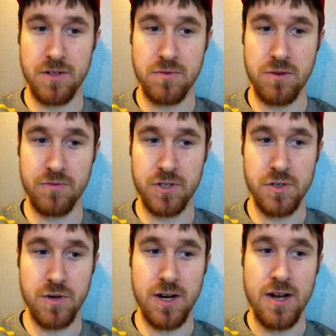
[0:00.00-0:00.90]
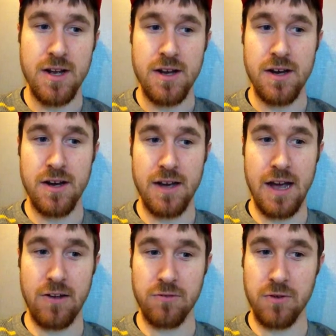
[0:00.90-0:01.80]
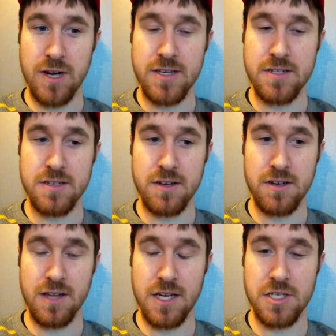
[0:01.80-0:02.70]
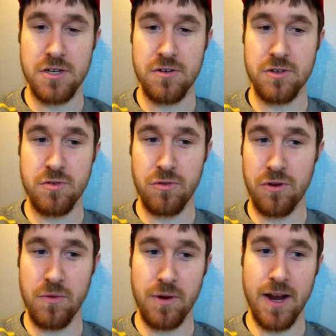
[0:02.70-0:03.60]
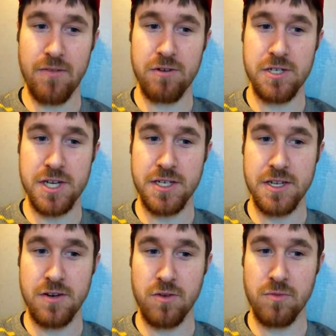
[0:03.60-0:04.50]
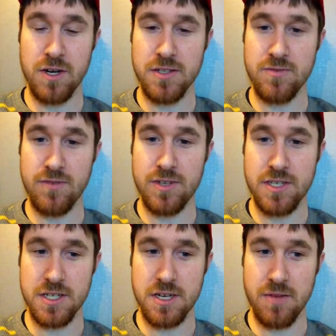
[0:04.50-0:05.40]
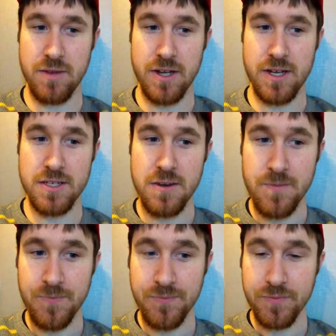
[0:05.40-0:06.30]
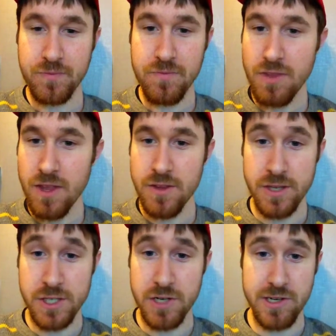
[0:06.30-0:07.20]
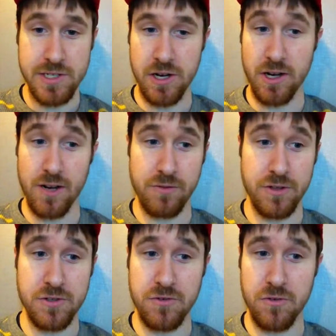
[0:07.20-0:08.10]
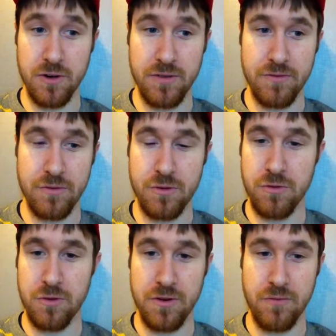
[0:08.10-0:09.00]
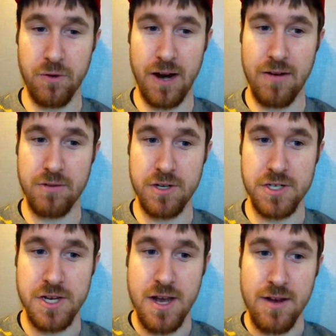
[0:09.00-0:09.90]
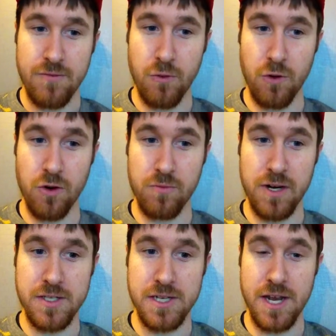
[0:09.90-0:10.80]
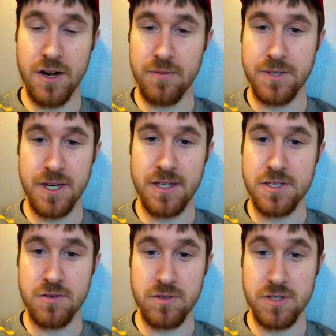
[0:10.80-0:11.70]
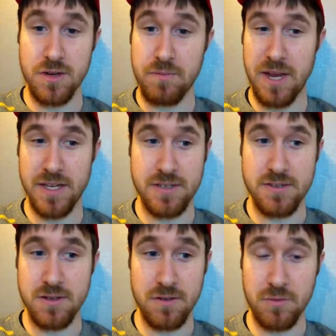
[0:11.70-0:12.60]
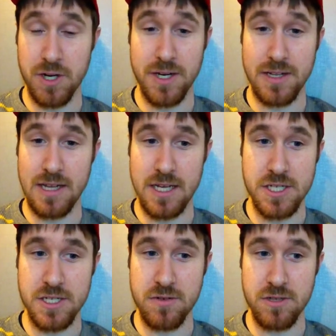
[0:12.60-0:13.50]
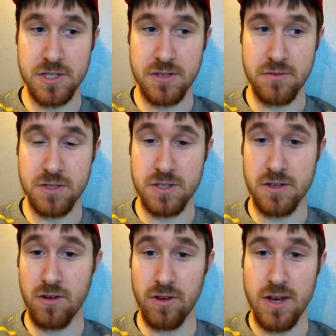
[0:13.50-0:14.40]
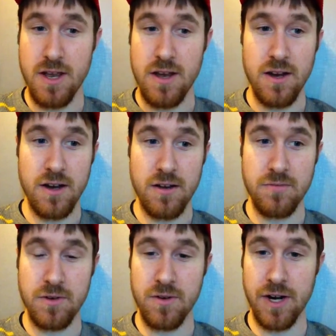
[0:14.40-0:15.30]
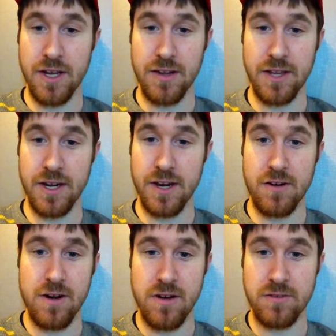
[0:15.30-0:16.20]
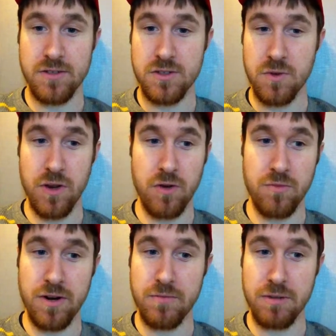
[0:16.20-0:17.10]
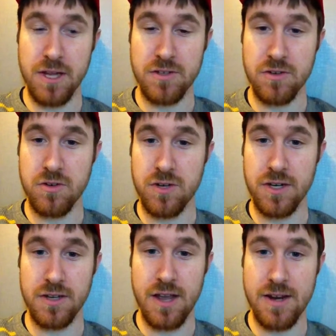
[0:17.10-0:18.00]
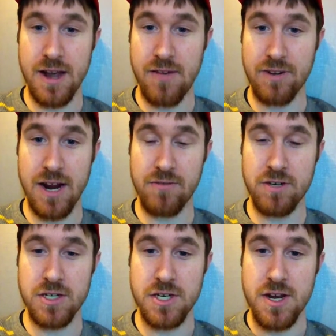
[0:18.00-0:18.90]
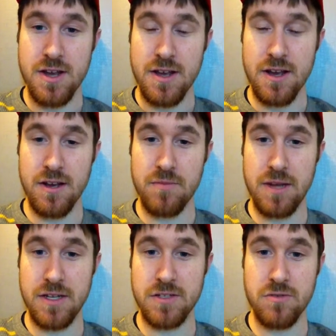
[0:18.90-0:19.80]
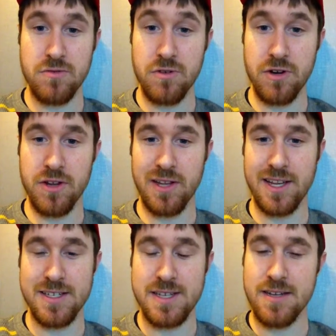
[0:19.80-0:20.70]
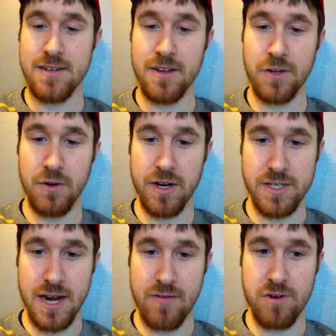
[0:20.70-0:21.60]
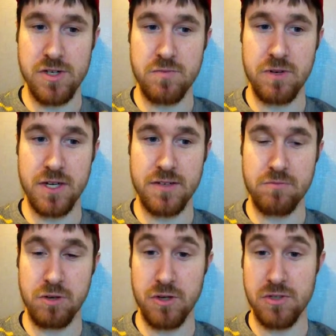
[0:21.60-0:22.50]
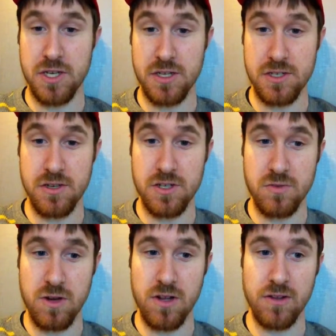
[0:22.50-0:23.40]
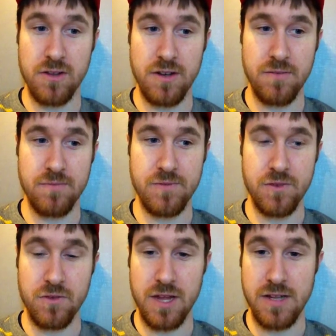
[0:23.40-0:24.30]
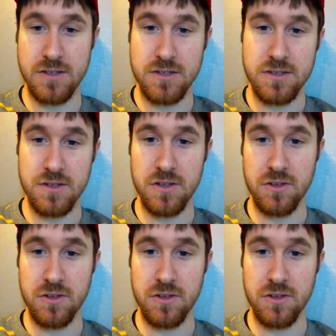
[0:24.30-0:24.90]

as well for sure. Alvarez, last year 231 average, 18 home runs, 56 RBIs. This year he started off with a 234 average, 4 home runs, and 8 RBIs, so he's on pace to what he did last year, which is solid. Any guy that can hit around the 20 home run plateau and have an average at 230, like I said, not the greatest average, but producing is good as well. So that's